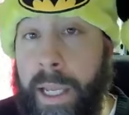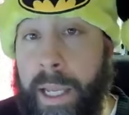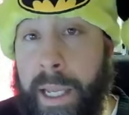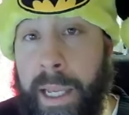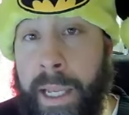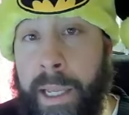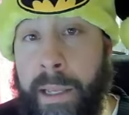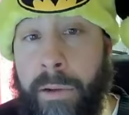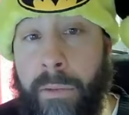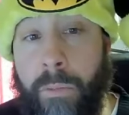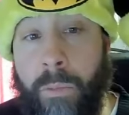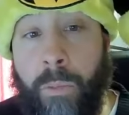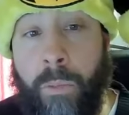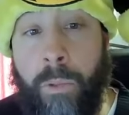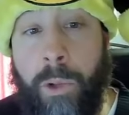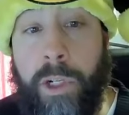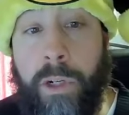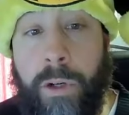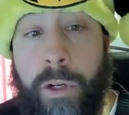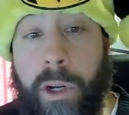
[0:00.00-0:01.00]
And
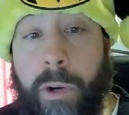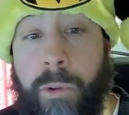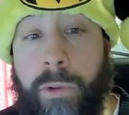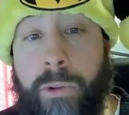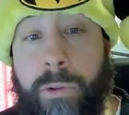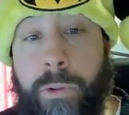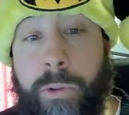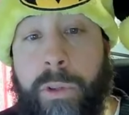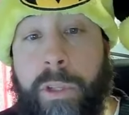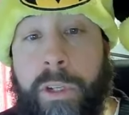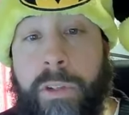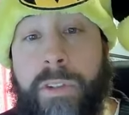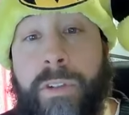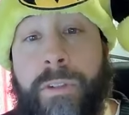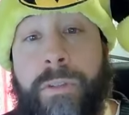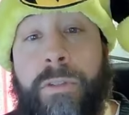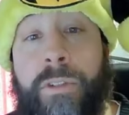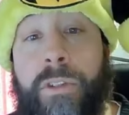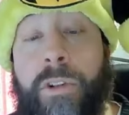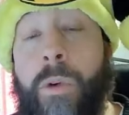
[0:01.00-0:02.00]
when you're going through this,
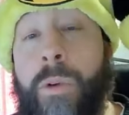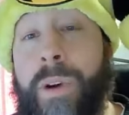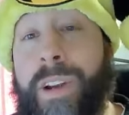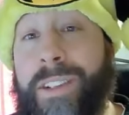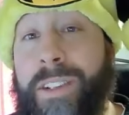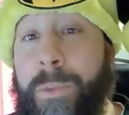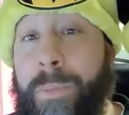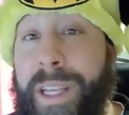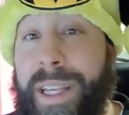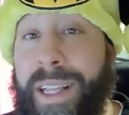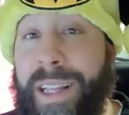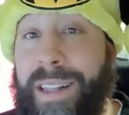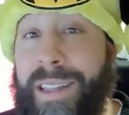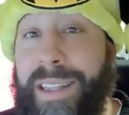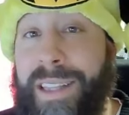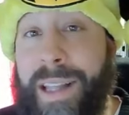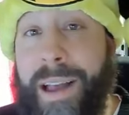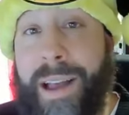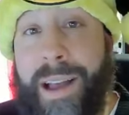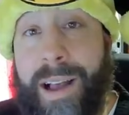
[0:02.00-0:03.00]
there's going to be a
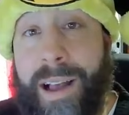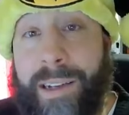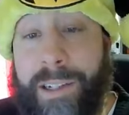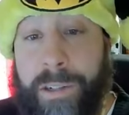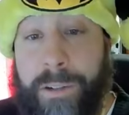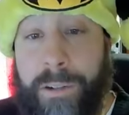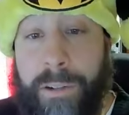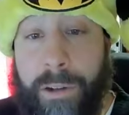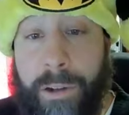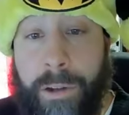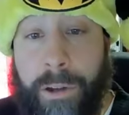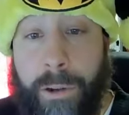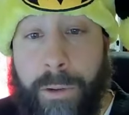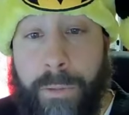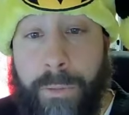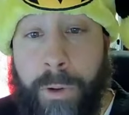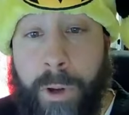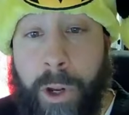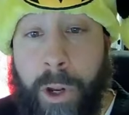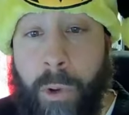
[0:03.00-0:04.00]
lot
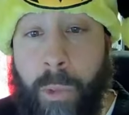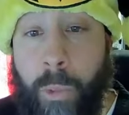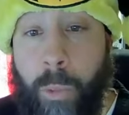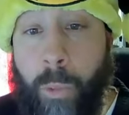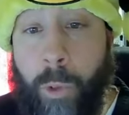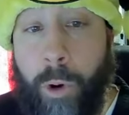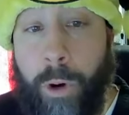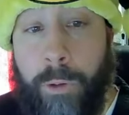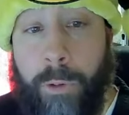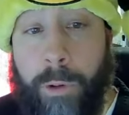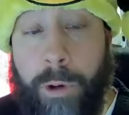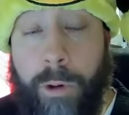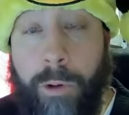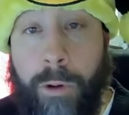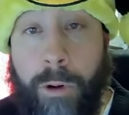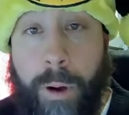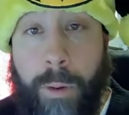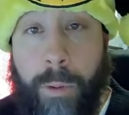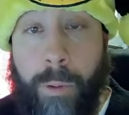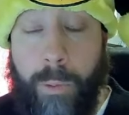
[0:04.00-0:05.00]
of work
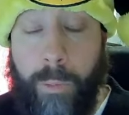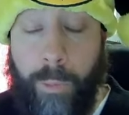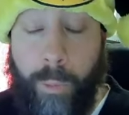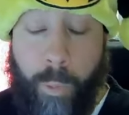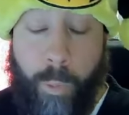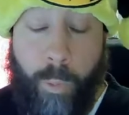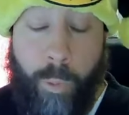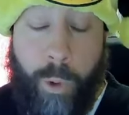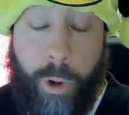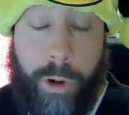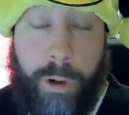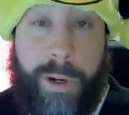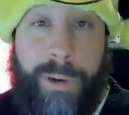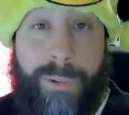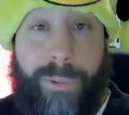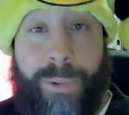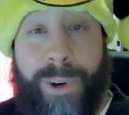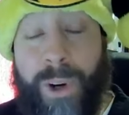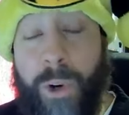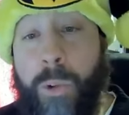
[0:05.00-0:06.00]
requ- work
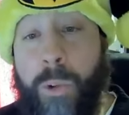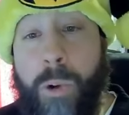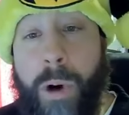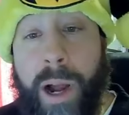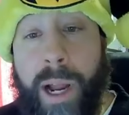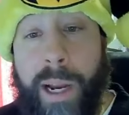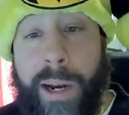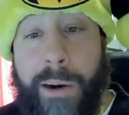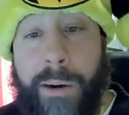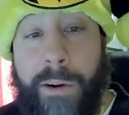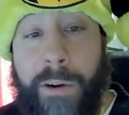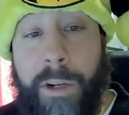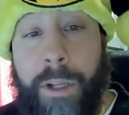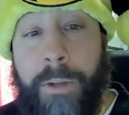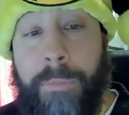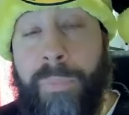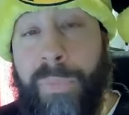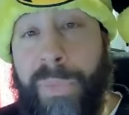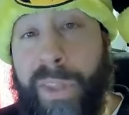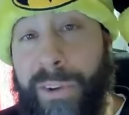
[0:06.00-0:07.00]
required
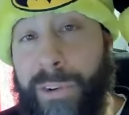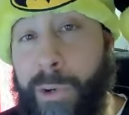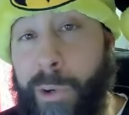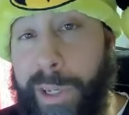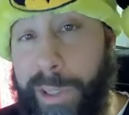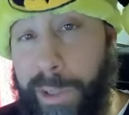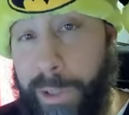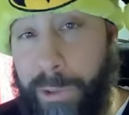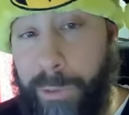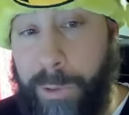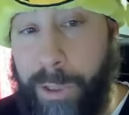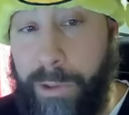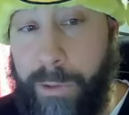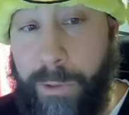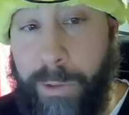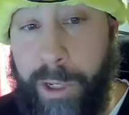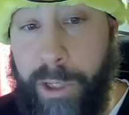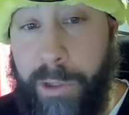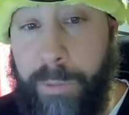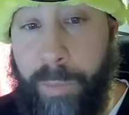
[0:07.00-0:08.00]
during this
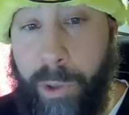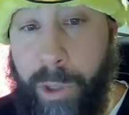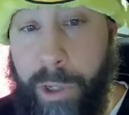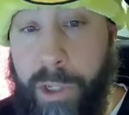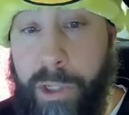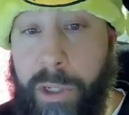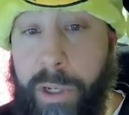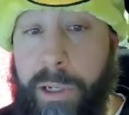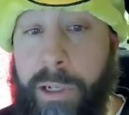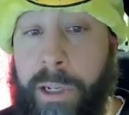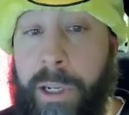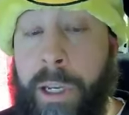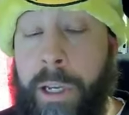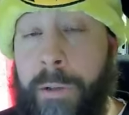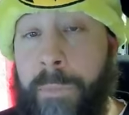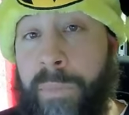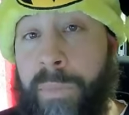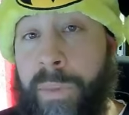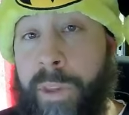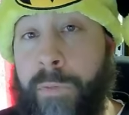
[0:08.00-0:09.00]
restoration project.
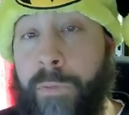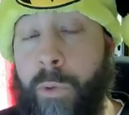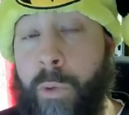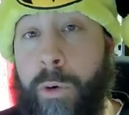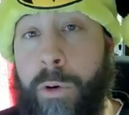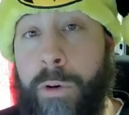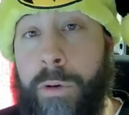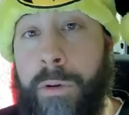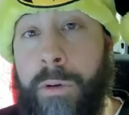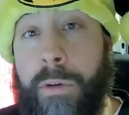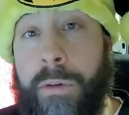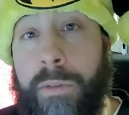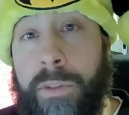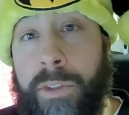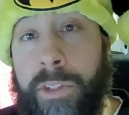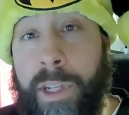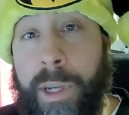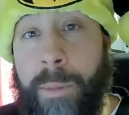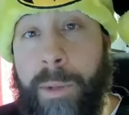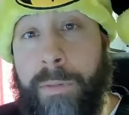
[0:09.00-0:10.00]
For
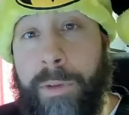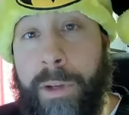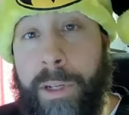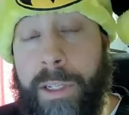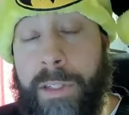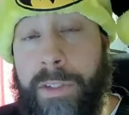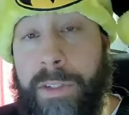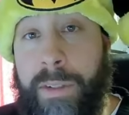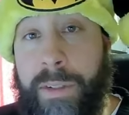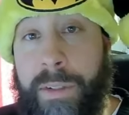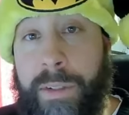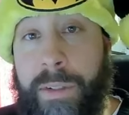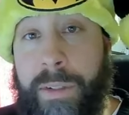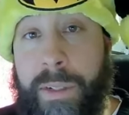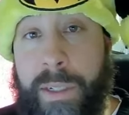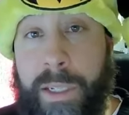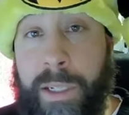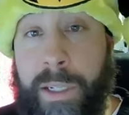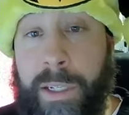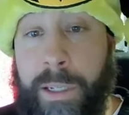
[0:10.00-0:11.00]
some of us,
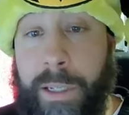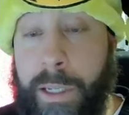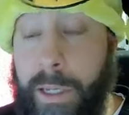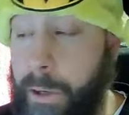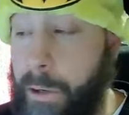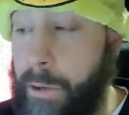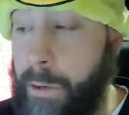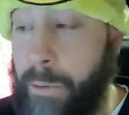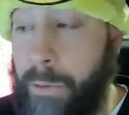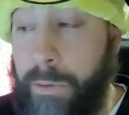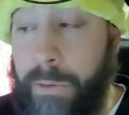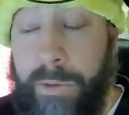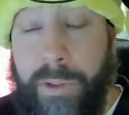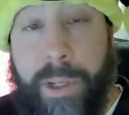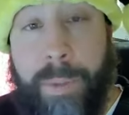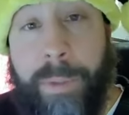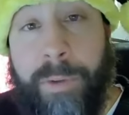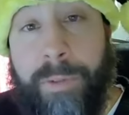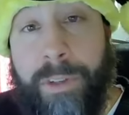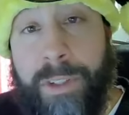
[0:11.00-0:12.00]
you know,
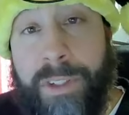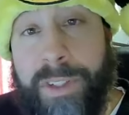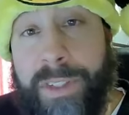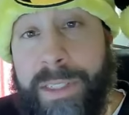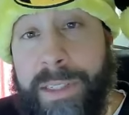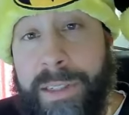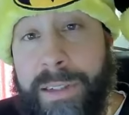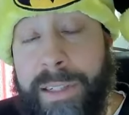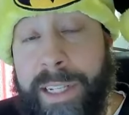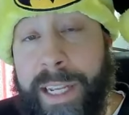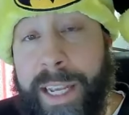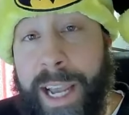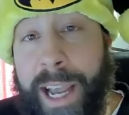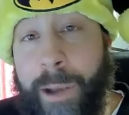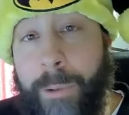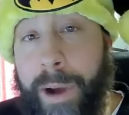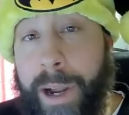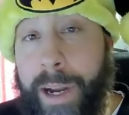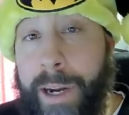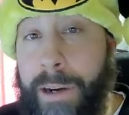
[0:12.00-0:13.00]
some of us
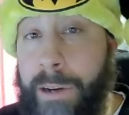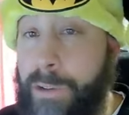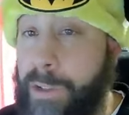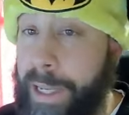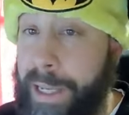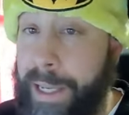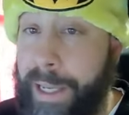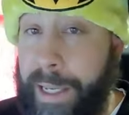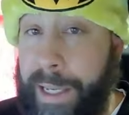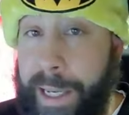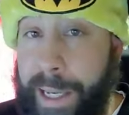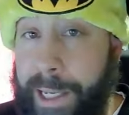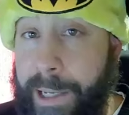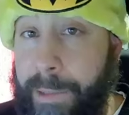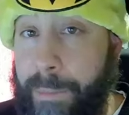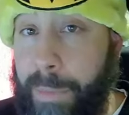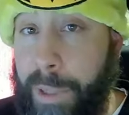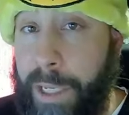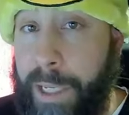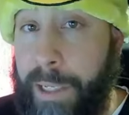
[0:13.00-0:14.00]
DIYers, it
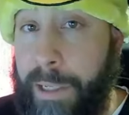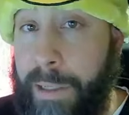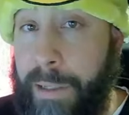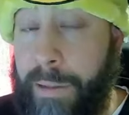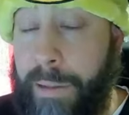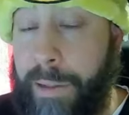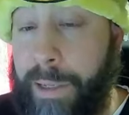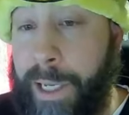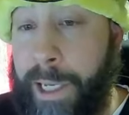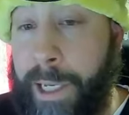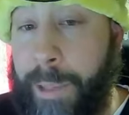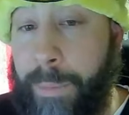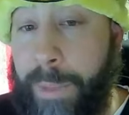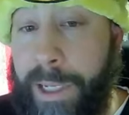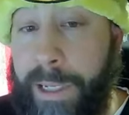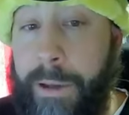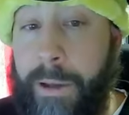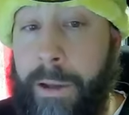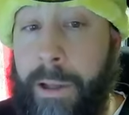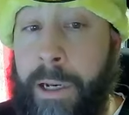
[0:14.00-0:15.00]
can be it can be
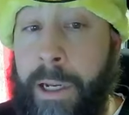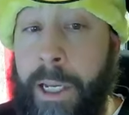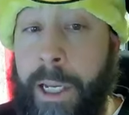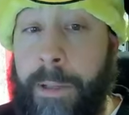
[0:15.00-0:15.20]
done.